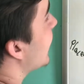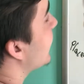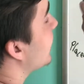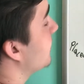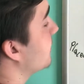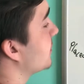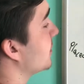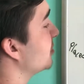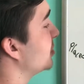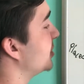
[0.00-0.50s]

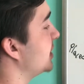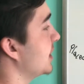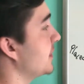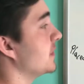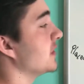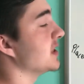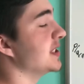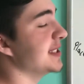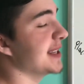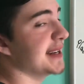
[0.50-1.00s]
come from
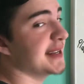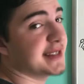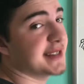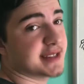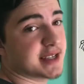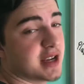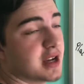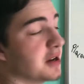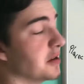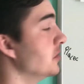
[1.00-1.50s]
different cities,
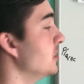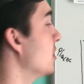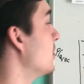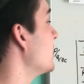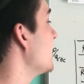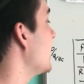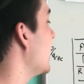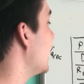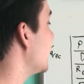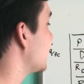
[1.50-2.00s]
no
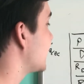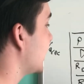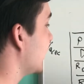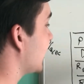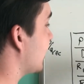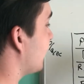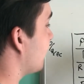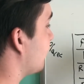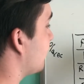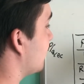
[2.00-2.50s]
one else can
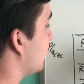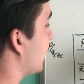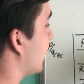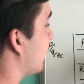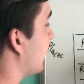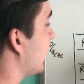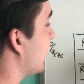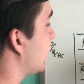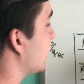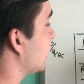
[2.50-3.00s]
come from there,
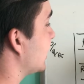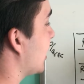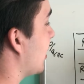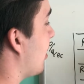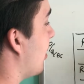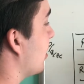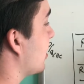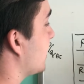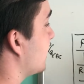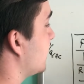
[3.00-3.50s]
right? Because they
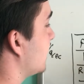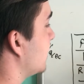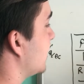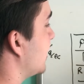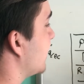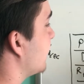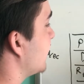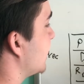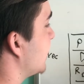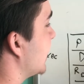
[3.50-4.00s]
all come from
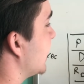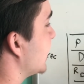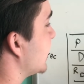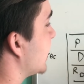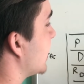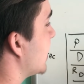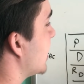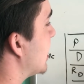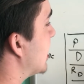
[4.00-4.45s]
different cities.